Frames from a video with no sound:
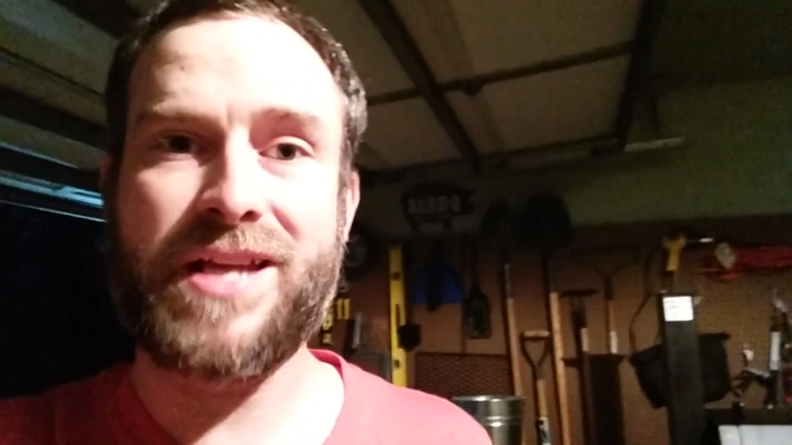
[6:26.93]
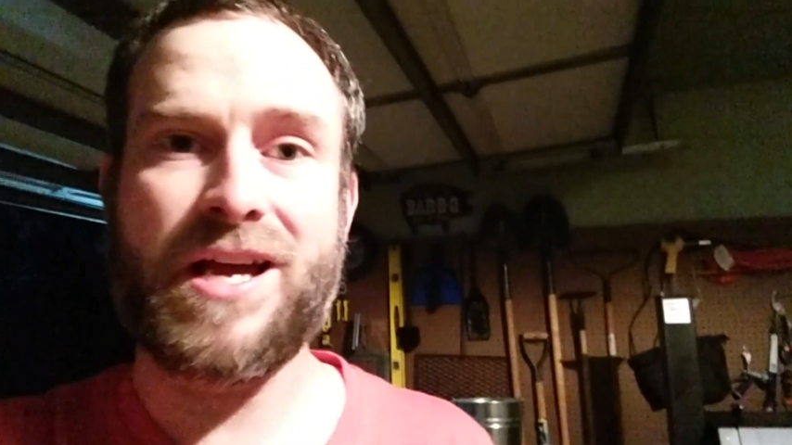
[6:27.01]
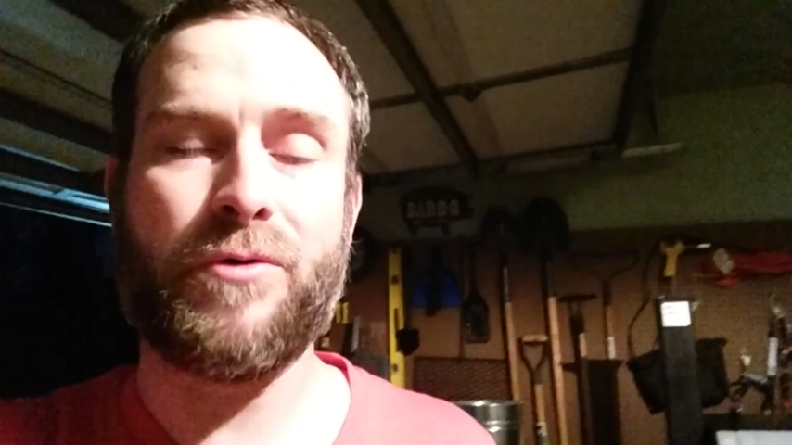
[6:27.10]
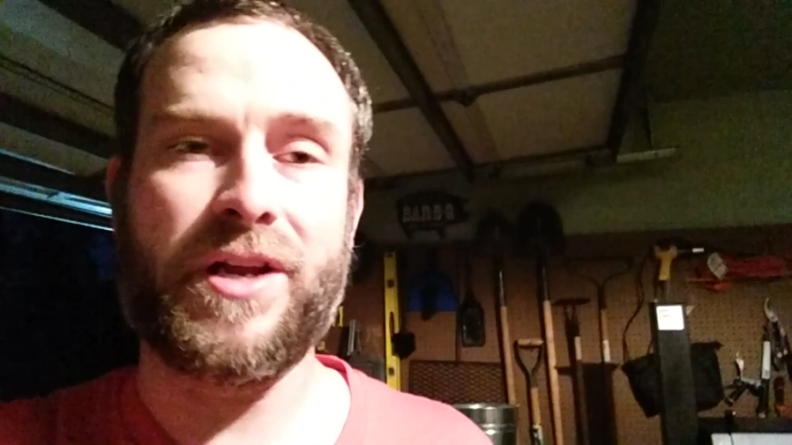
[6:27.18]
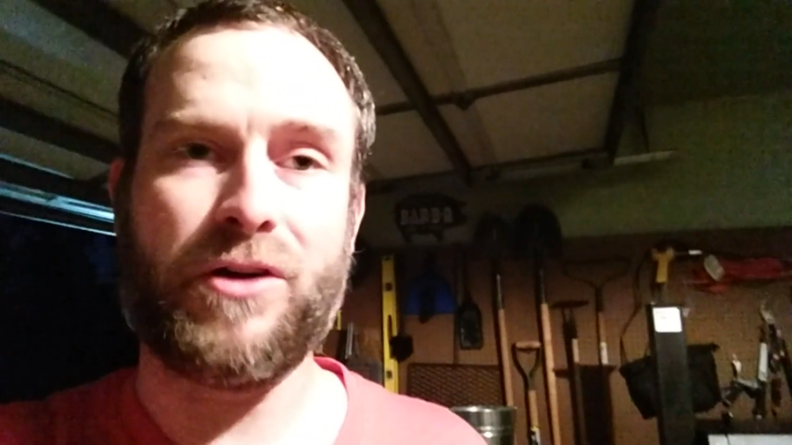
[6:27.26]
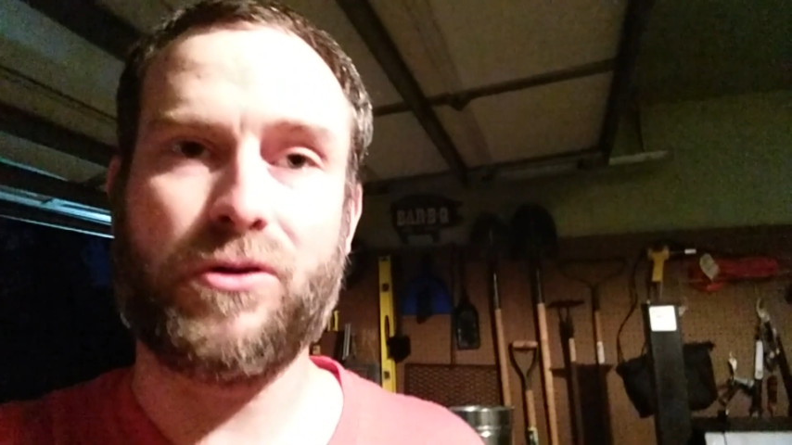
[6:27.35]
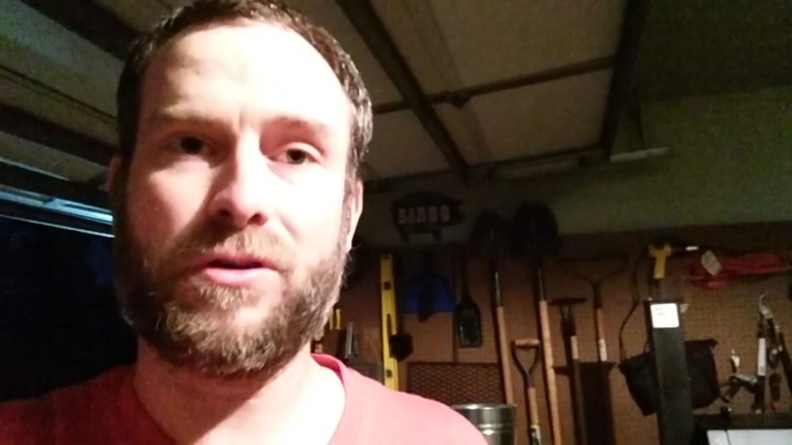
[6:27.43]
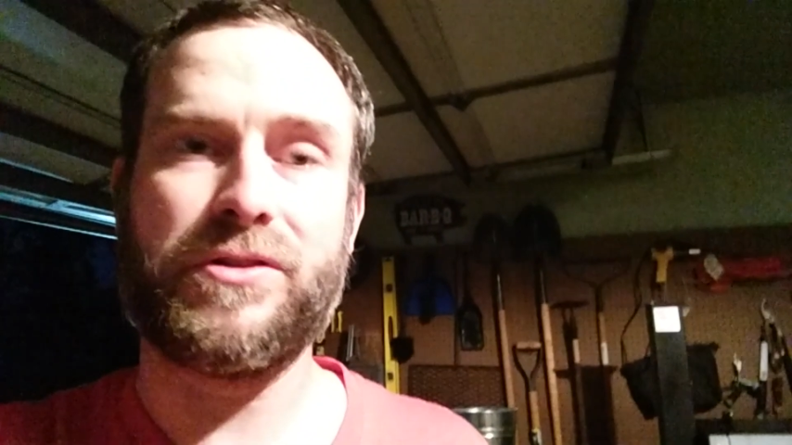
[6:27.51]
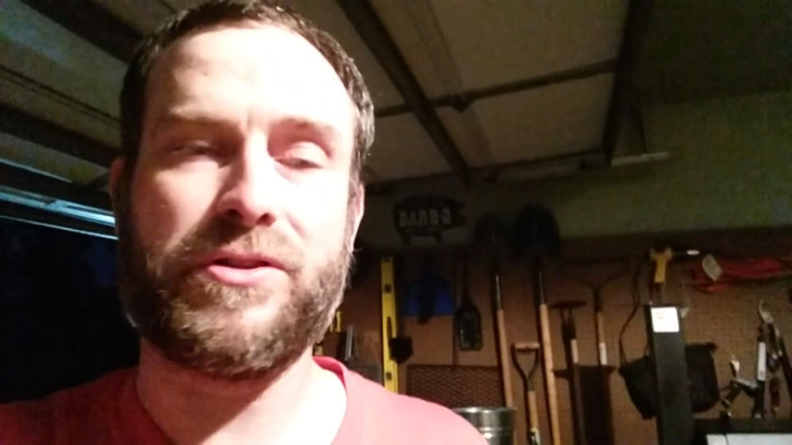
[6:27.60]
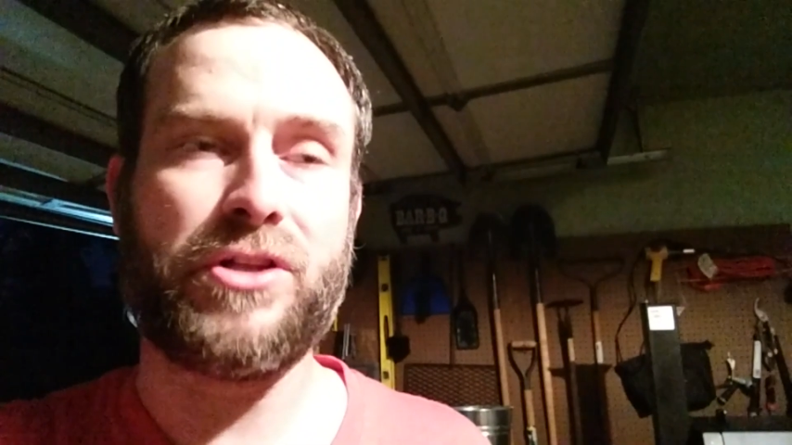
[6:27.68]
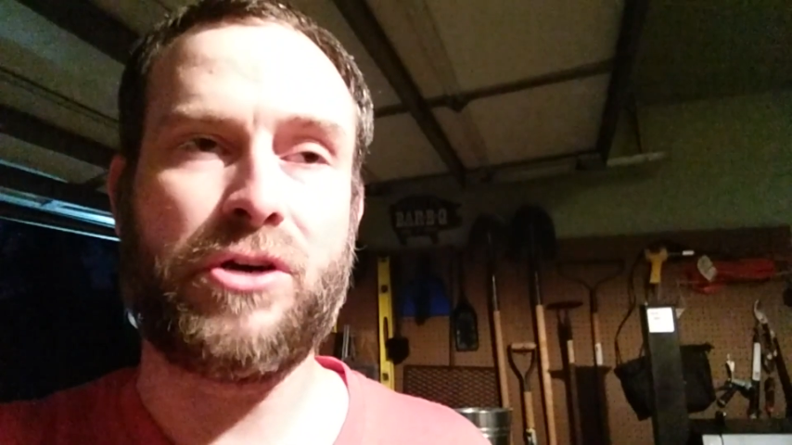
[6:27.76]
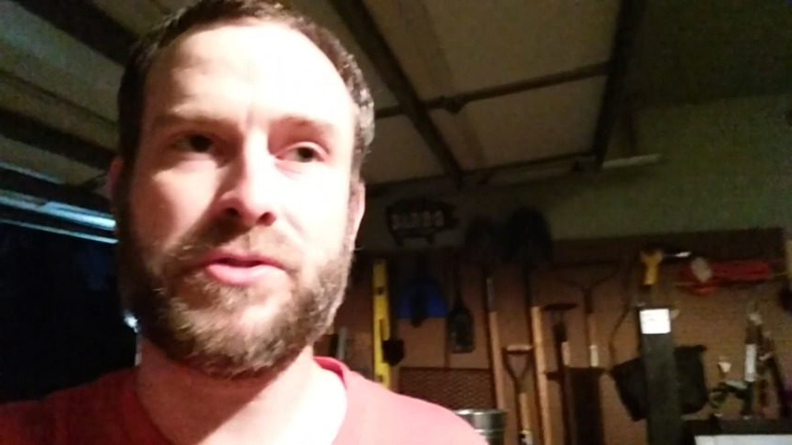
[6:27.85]
that when I
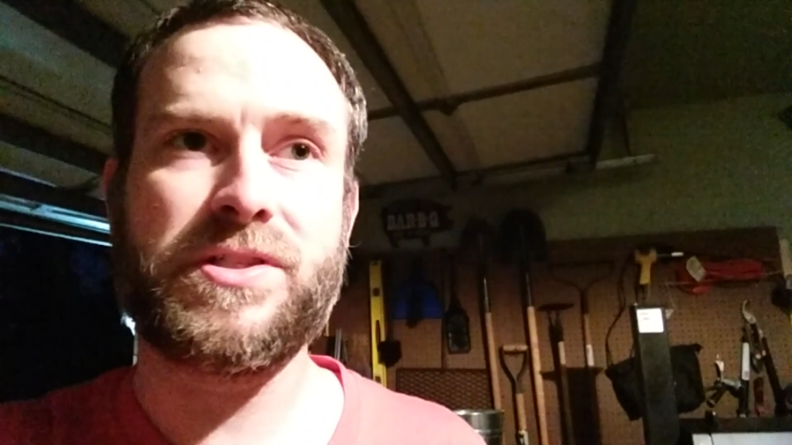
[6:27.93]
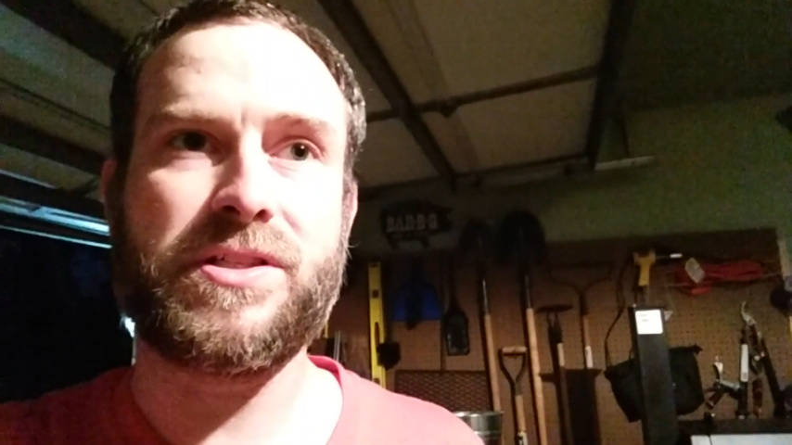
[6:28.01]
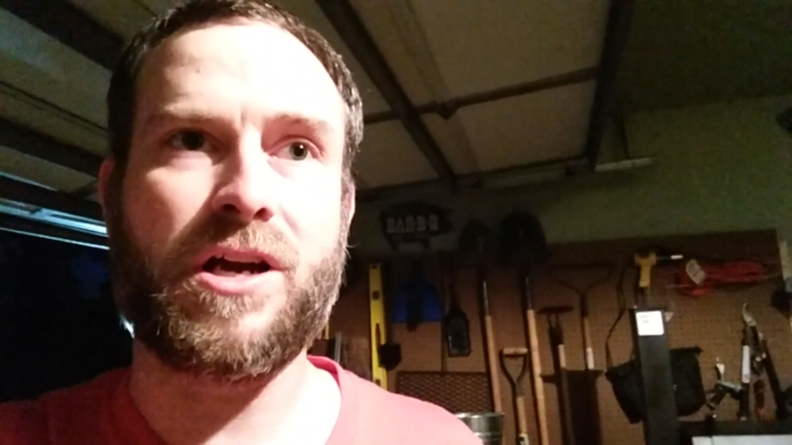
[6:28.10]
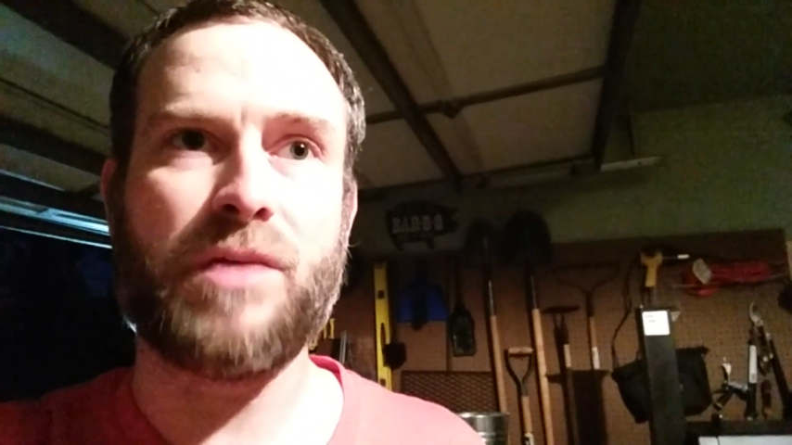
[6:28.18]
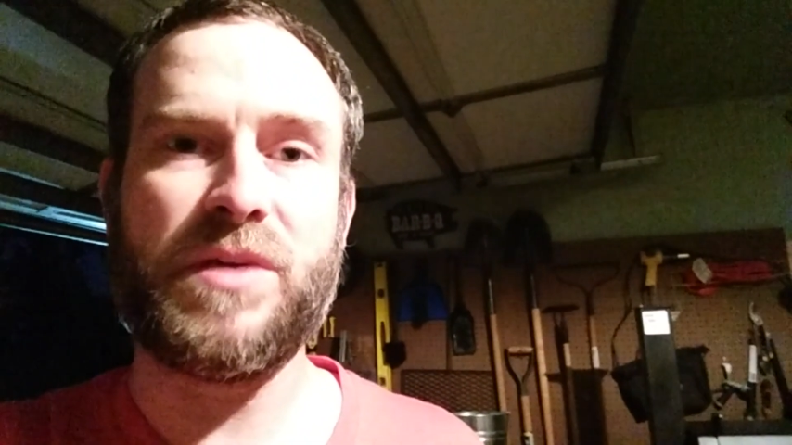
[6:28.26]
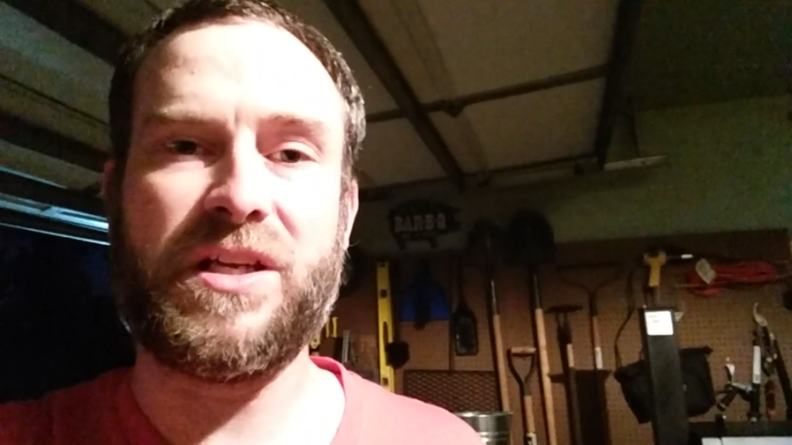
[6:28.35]
ordered the Lone Star